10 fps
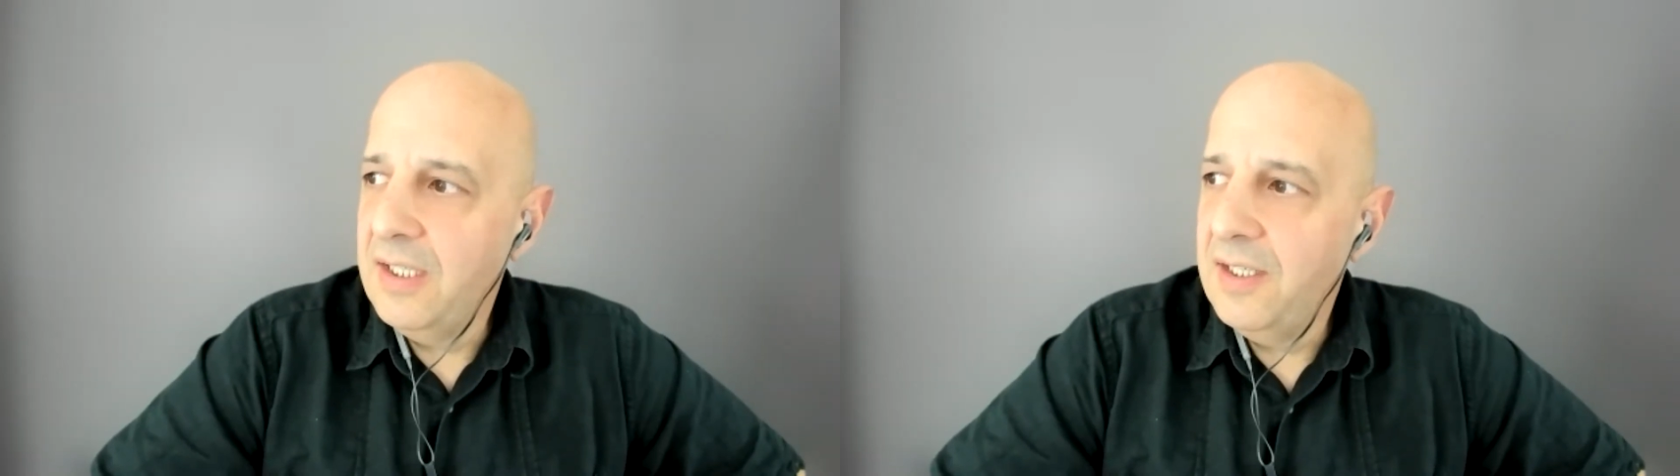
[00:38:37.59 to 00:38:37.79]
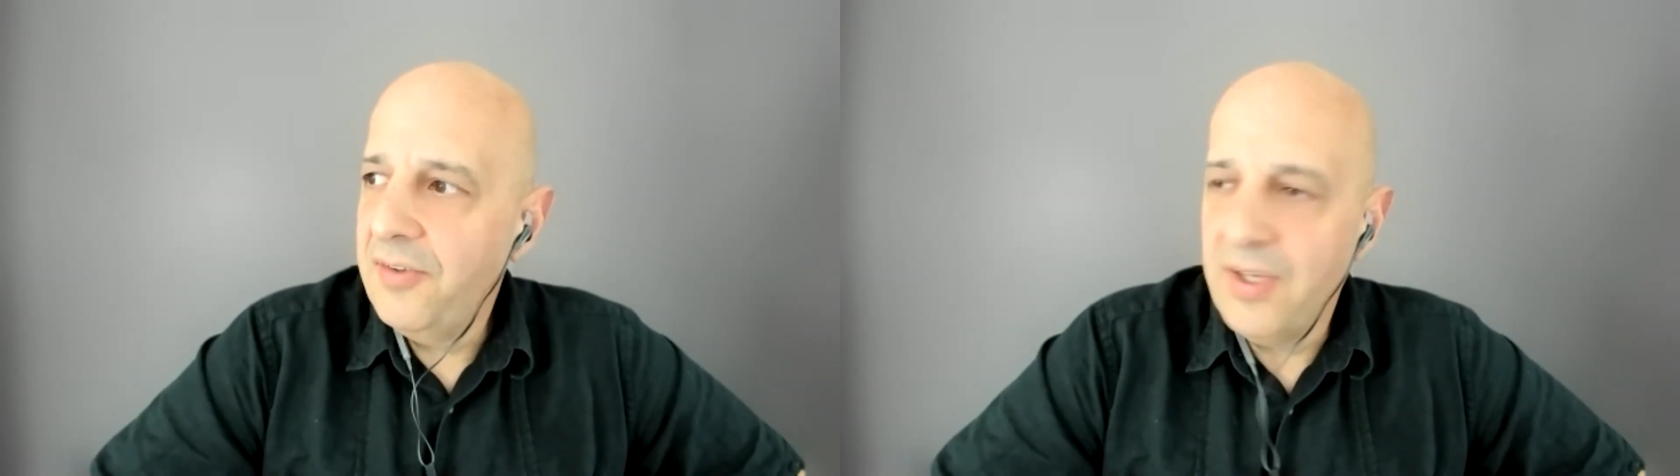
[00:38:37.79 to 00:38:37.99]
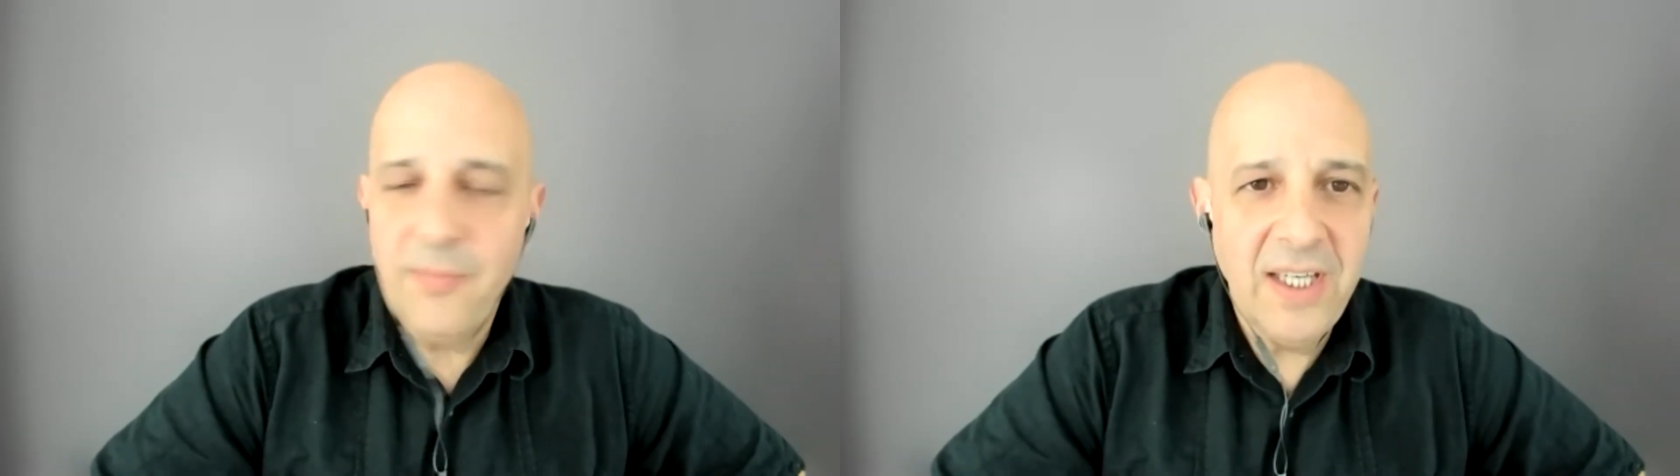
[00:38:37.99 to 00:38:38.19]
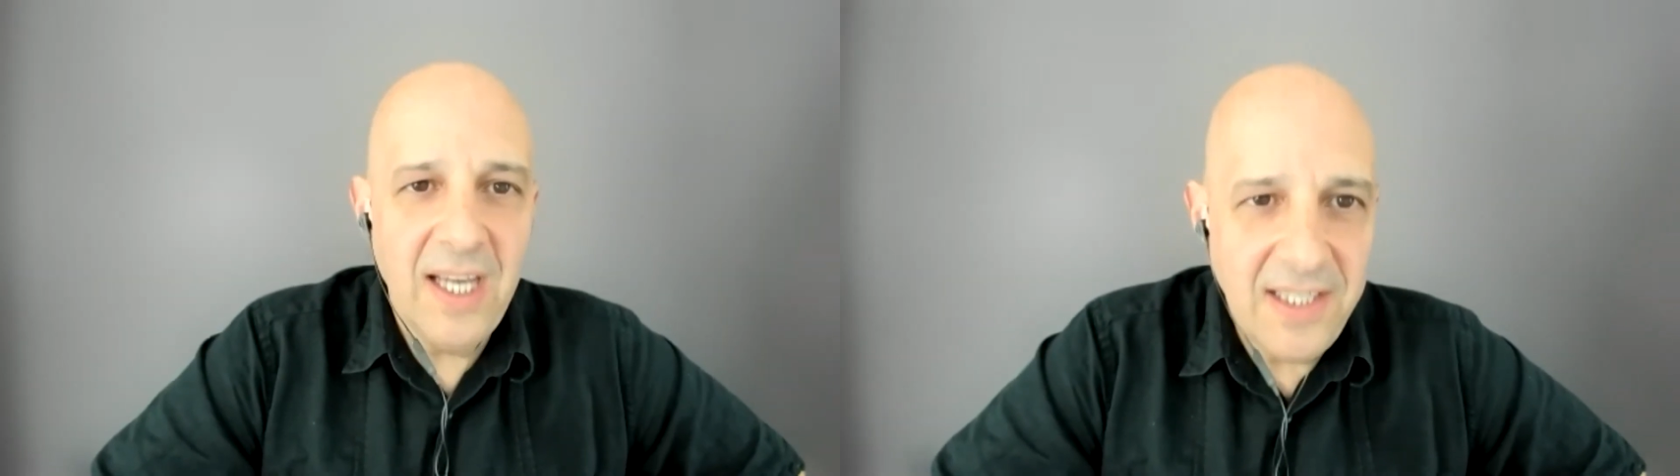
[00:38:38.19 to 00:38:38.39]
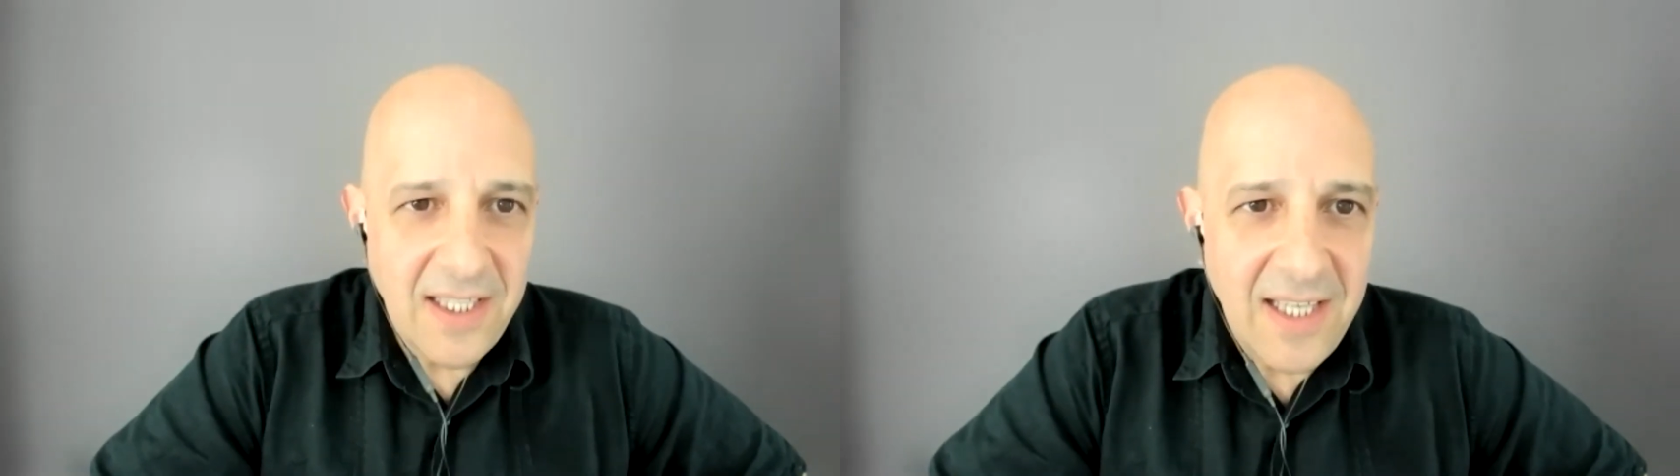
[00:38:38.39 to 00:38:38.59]
It is something
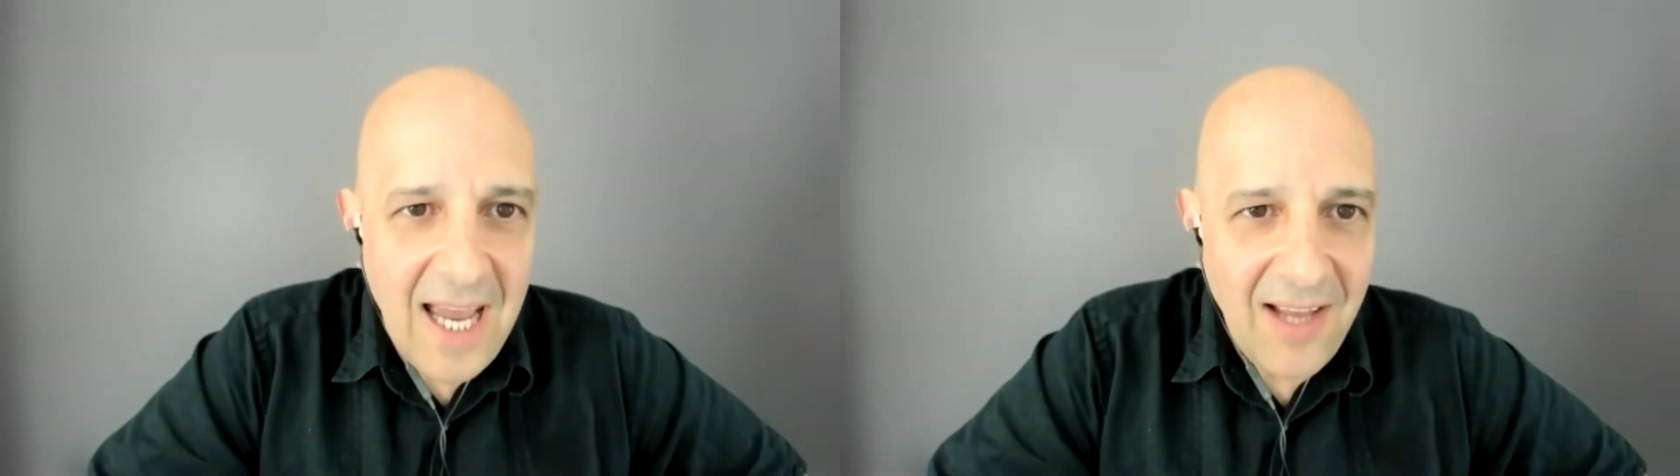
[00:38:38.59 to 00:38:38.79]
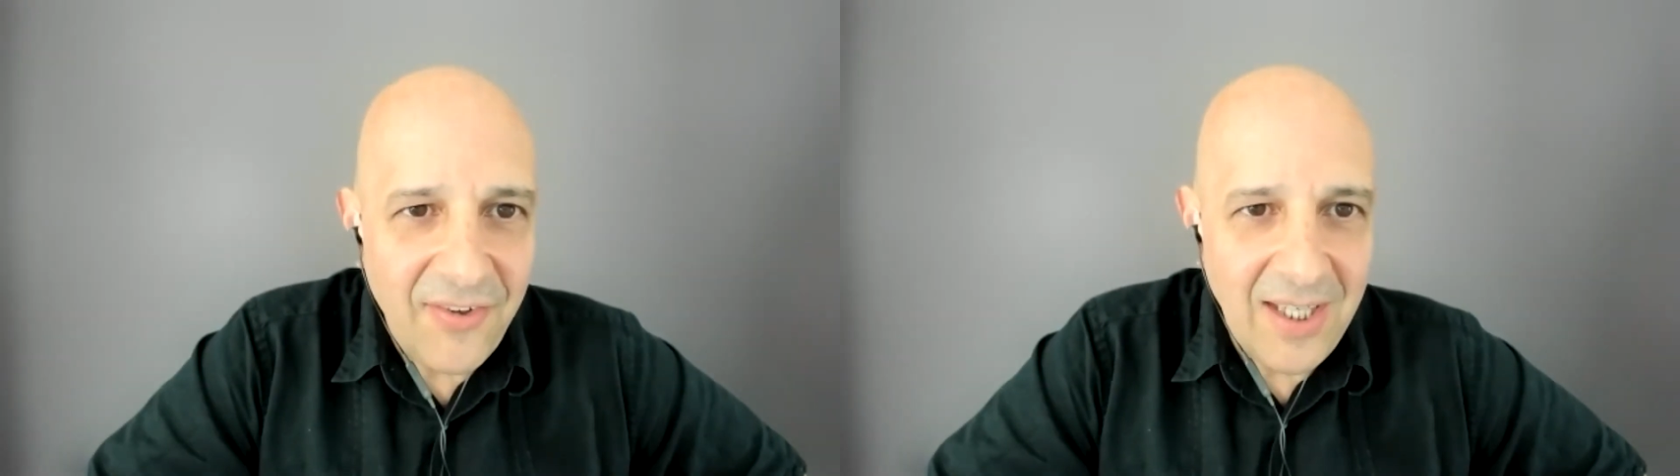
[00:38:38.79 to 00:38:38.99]
I didn't ask,